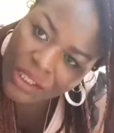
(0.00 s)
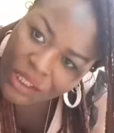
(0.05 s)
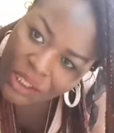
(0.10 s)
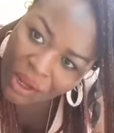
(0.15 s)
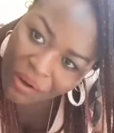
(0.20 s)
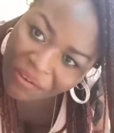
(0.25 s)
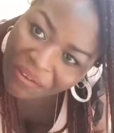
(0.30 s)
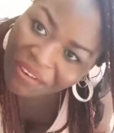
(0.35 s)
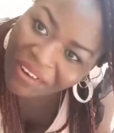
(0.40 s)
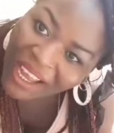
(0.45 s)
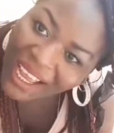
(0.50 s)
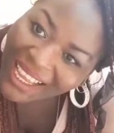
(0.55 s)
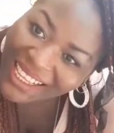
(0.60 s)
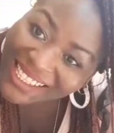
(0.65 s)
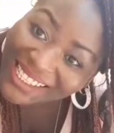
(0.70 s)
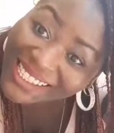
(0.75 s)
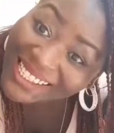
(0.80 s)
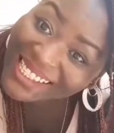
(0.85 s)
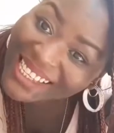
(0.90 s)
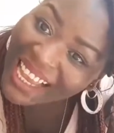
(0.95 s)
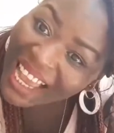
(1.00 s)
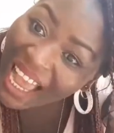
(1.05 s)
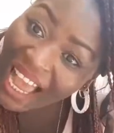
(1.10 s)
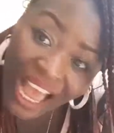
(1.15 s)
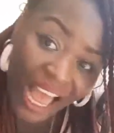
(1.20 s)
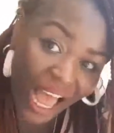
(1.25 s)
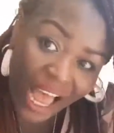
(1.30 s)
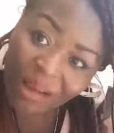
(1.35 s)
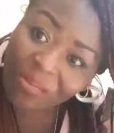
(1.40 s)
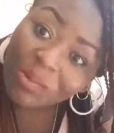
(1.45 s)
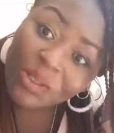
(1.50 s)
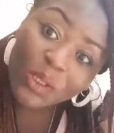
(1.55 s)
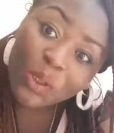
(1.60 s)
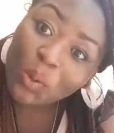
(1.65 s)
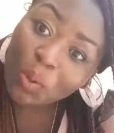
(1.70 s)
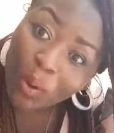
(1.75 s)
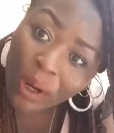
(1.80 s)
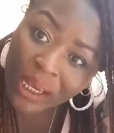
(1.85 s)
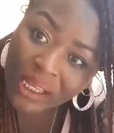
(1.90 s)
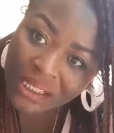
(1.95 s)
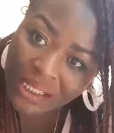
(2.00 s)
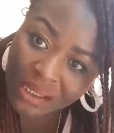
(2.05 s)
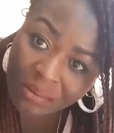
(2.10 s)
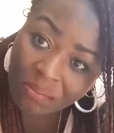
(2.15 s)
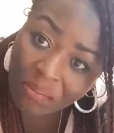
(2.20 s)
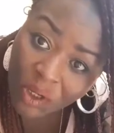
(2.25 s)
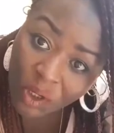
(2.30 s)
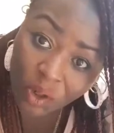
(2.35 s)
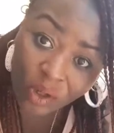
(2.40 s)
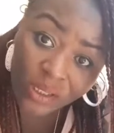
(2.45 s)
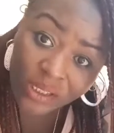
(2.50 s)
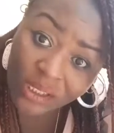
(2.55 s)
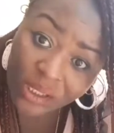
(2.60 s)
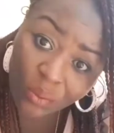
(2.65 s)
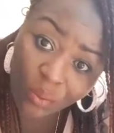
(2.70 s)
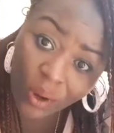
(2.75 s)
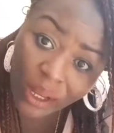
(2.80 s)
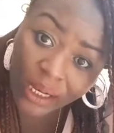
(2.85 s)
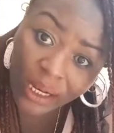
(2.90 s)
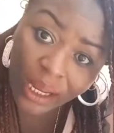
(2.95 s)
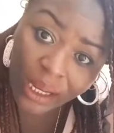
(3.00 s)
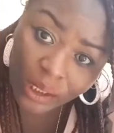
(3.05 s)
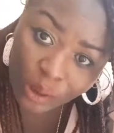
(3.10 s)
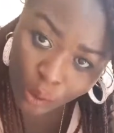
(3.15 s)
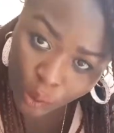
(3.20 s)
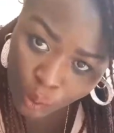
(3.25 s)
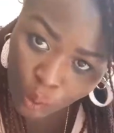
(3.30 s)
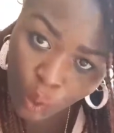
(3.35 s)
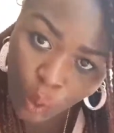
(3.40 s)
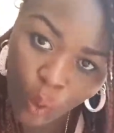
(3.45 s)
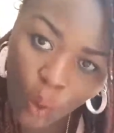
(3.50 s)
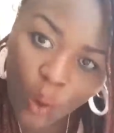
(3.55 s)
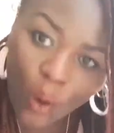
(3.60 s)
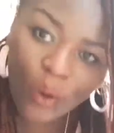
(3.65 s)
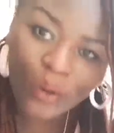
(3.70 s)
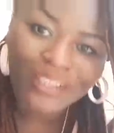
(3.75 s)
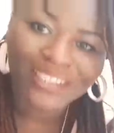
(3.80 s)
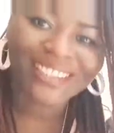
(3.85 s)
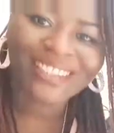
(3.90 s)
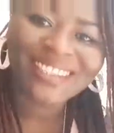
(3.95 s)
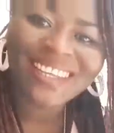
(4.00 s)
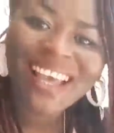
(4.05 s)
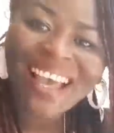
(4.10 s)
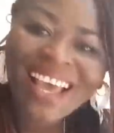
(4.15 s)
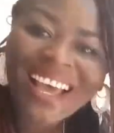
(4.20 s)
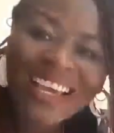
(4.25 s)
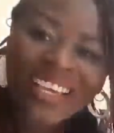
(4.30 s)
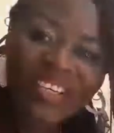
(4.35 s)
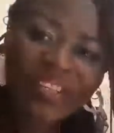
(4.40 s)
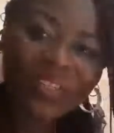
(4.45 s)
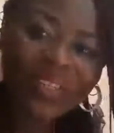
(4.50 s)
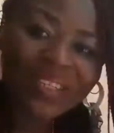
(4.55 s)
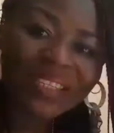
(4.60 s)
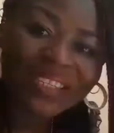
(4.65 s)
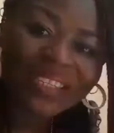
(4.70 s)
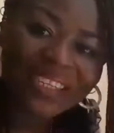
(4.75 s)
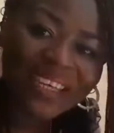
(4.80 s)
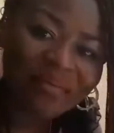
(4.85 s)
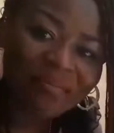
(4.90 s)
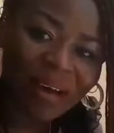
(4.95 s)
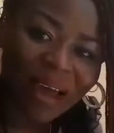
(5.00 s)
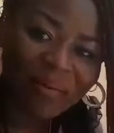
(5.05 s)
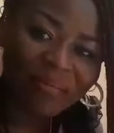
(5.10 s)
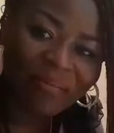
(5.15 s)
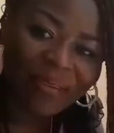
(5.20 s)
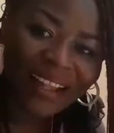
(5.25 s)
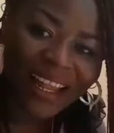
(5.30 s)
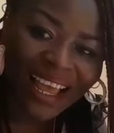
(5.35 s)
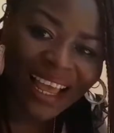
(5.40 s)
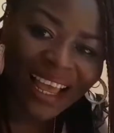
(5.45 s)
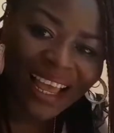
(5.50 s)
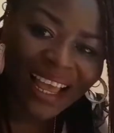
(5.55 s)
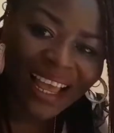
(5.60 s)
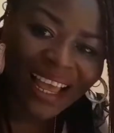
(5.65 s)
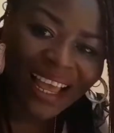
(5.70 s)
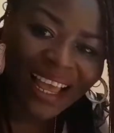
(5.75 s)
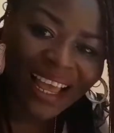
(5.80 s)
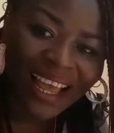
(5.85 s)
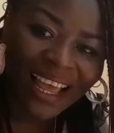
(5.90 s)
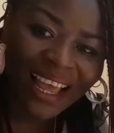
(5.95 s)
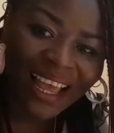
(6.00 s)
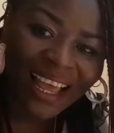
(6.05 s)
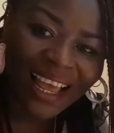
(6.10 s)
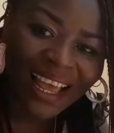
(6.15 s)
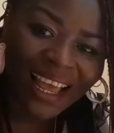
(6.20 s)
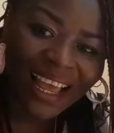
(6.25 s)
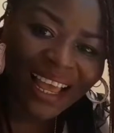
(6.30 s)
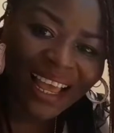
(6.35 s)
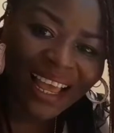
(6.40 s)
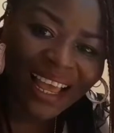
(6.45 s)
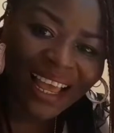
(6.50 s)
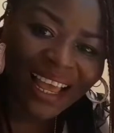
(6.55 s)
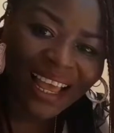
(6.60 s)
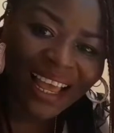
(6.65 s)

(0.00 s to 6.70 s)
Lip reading: fast. I'm sweating because the weather is so hot. You see my plants? This place is so